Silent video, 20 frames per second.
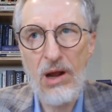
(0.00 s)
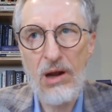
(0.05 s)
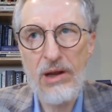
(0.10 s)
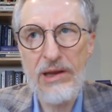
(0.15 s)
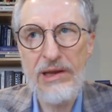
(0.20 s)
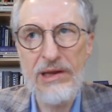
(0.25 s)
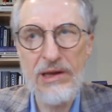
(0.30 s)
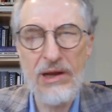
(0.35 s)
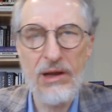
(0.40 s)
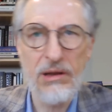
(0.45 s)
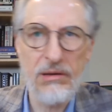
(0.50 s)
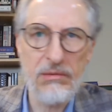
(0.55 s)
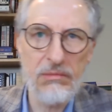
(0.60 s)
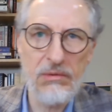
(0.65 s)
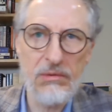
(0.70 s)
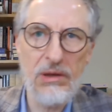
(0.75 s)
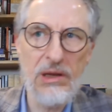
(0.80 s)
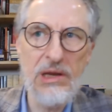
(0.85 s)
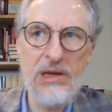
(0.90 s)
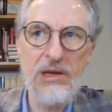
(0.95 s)
in a
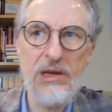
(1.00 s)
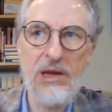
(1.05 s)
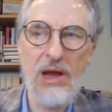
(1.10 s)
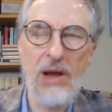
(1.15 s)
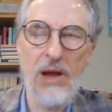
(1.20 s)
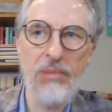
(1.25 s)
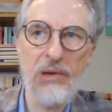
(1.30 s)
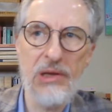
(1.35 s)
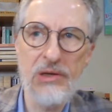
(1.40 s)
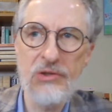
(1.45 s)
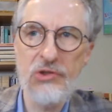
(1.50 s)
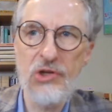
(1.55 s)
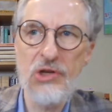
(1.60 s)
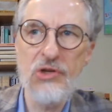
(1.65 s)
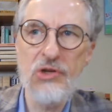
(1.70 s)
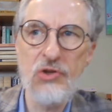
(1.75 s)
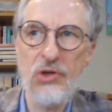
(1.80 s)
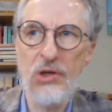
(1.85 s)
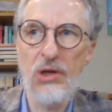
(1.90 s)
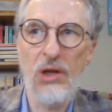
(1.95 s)
income
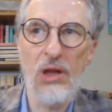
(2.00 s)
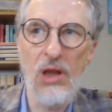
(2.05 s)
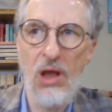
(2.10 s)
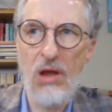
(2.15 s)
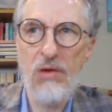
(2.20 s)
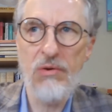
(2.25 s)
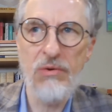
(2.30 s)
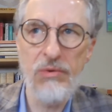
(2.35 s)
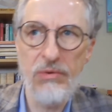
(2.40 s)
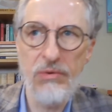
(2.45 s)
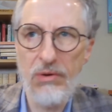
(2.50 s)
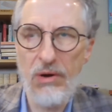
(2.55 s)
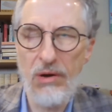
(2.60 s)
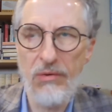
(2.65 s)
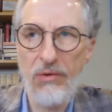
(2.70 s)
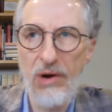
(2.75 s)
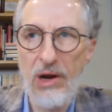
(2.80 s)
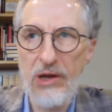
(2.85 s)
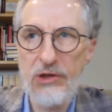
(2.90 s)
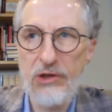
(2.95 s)
contingent loan
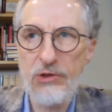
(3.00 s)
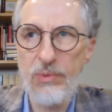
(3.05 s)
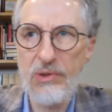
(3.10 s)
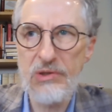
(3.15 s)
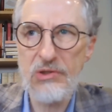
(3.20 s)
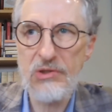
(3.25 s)
arrangement.